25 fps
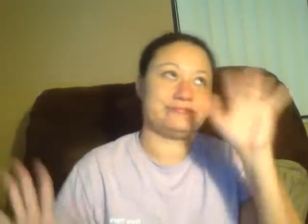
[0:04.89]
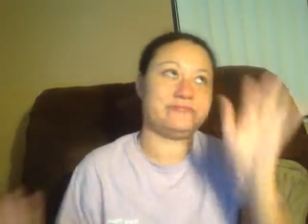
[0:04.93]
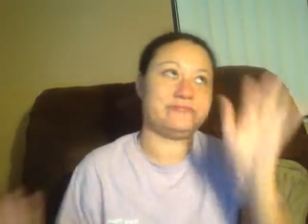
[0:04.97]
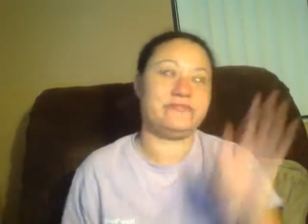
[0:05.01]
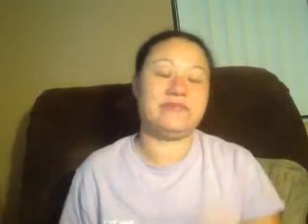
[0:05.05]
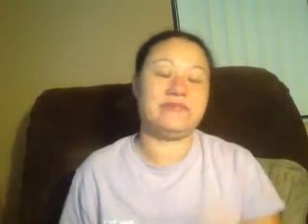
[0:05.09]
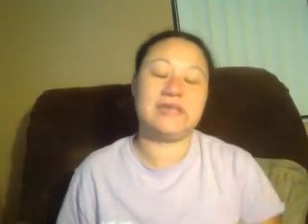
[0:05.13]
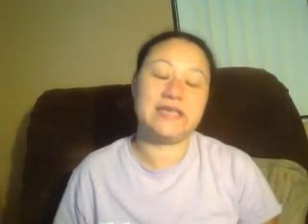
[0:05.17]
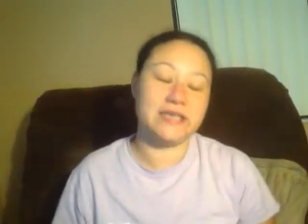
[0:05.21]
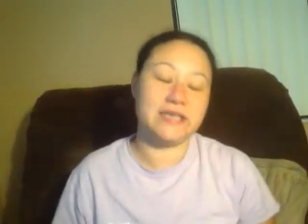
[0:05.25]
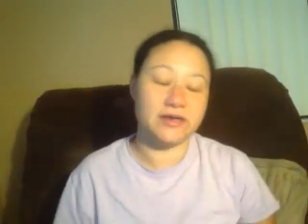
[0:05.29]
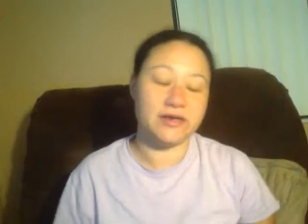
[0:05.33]

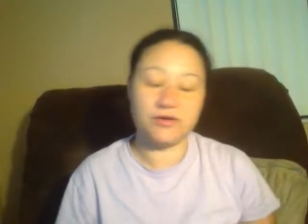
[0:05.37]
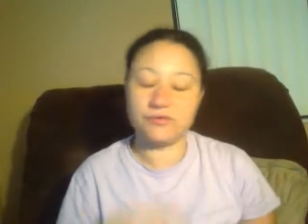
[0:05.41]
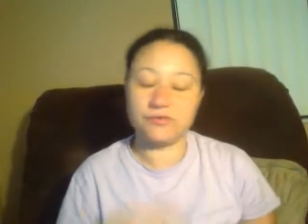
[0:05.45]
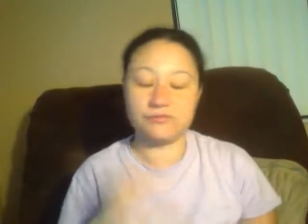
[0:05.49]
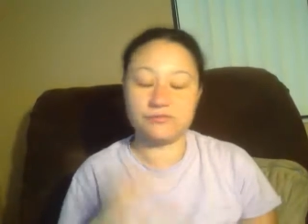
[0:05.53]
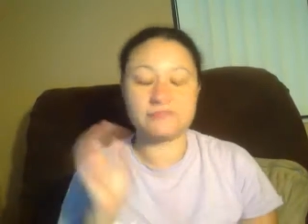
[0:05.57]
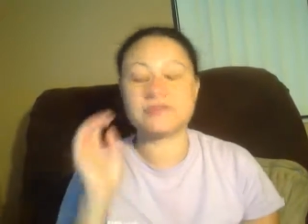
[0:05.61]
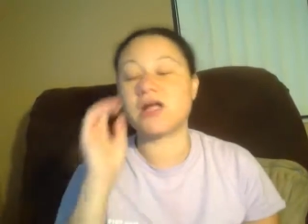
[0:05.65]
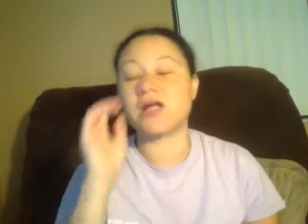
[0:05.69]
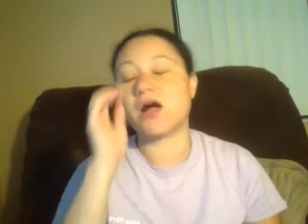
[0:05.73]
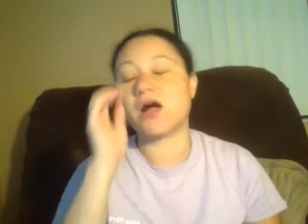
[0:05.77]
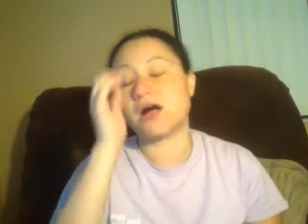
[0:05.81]
video
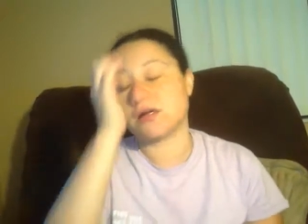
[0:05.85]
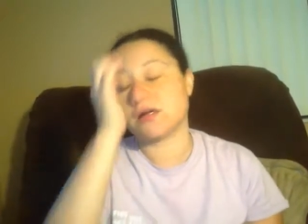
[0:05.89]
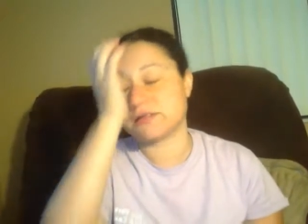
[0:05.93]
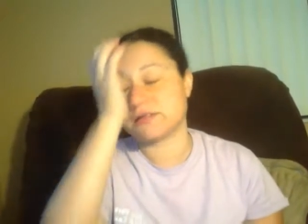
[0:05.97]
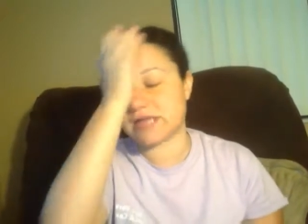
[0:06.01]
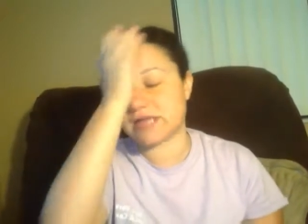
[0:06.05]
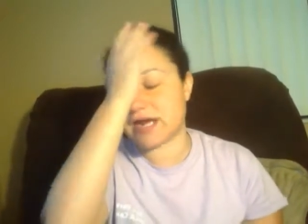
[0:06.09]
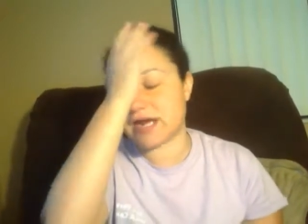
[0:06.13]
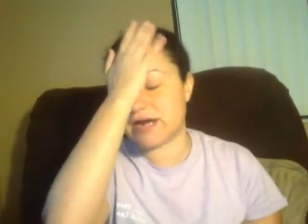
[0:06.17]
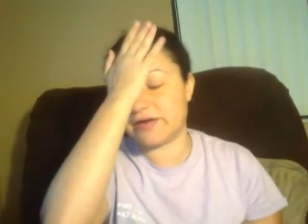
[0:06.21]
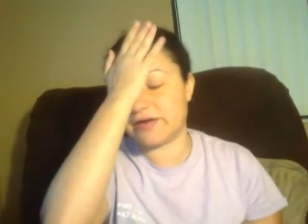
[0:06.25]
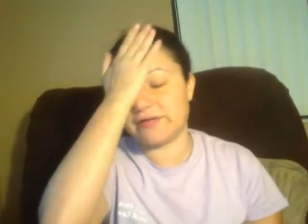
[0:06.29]

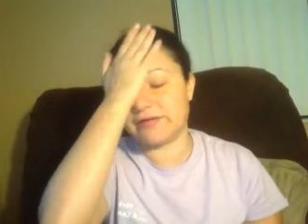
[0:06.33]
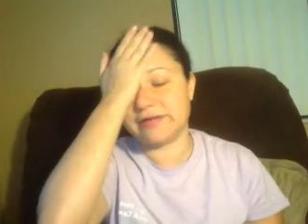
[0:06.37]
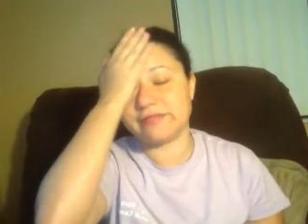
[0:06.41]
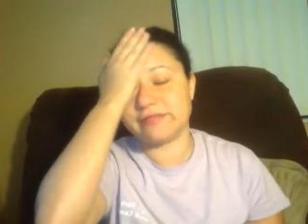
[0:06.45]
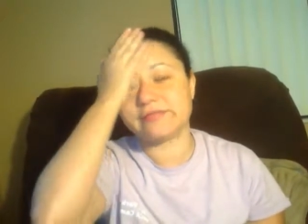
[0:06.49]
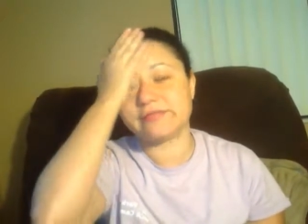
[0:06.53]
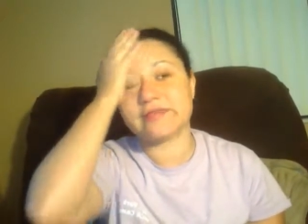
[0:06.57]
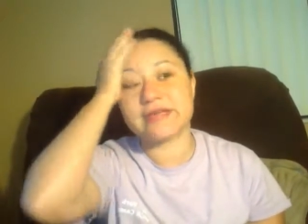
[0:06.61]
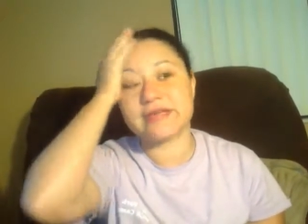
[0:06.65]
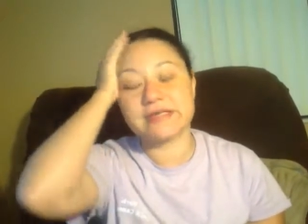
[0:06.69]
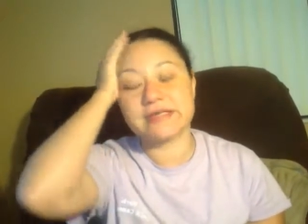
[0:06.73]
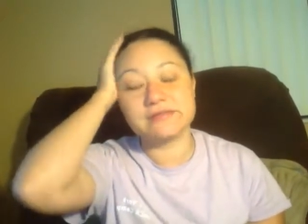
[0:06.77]
vlog diary
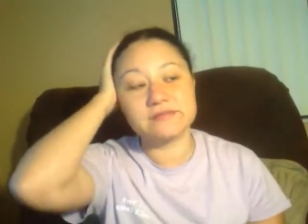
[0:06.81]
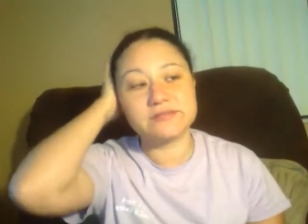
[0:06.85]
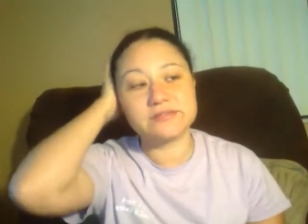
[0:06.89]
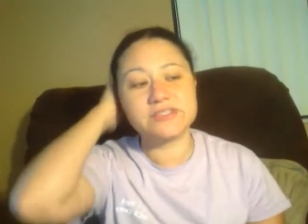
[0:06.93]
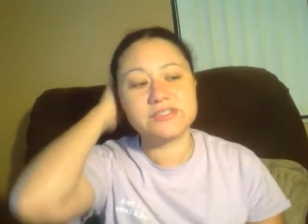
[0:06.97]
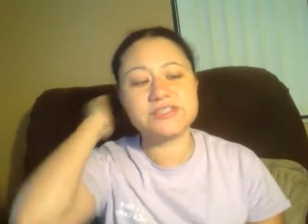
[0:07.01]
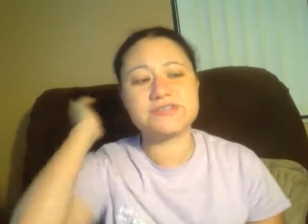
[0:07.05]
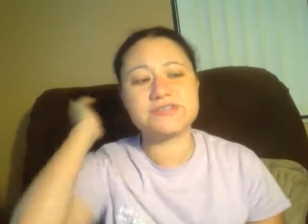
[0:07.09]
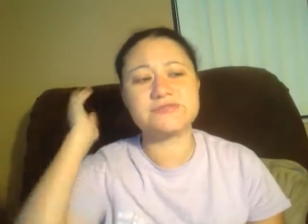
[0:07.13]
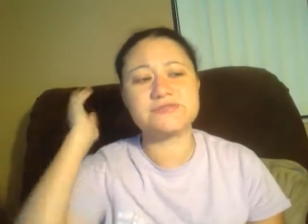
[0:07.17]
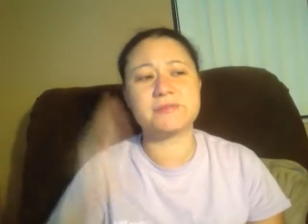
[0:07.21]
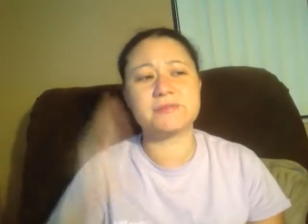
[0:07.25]
things,
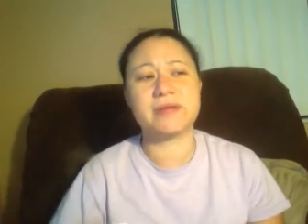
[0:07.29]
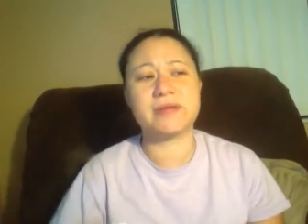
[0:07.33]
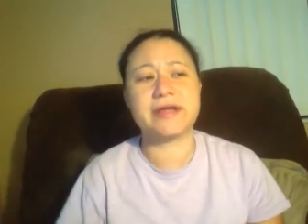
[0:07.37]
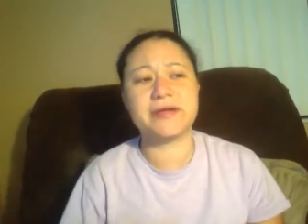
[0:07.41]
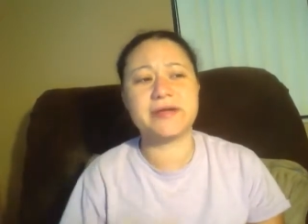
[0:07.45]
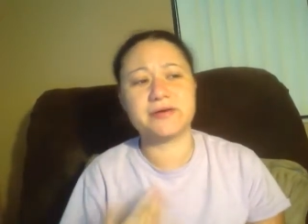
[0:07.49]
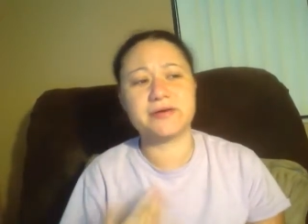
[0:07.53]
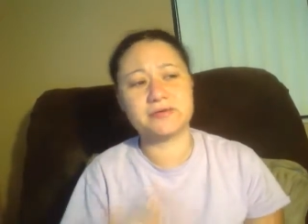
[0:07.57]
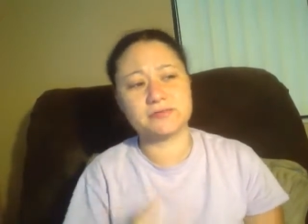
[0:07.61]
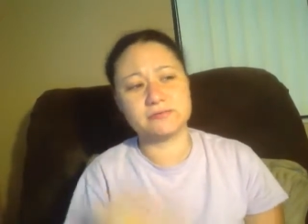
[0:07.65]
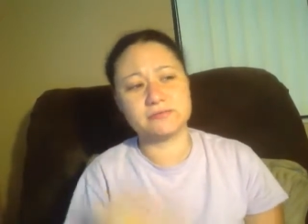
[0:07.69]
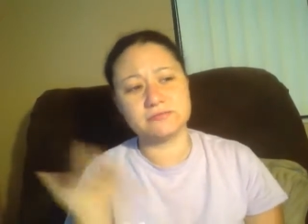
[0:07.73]
just for
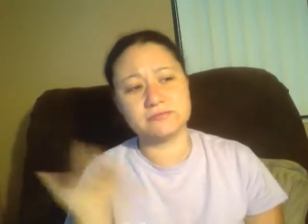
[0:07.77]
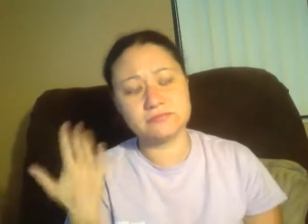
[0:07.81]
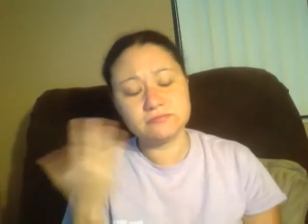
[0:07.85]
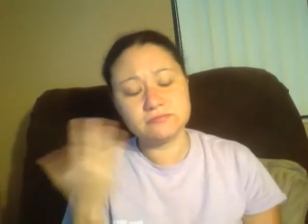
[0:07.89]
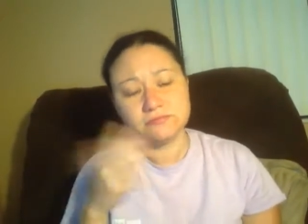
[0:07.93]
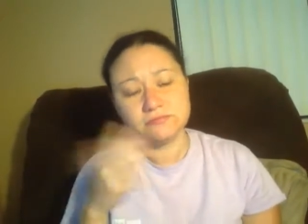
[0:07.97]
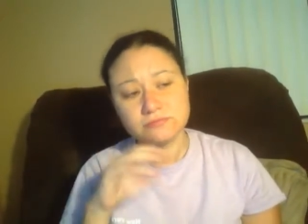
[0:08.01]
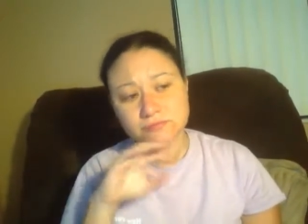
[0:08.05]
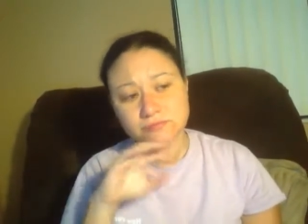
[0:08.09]
my own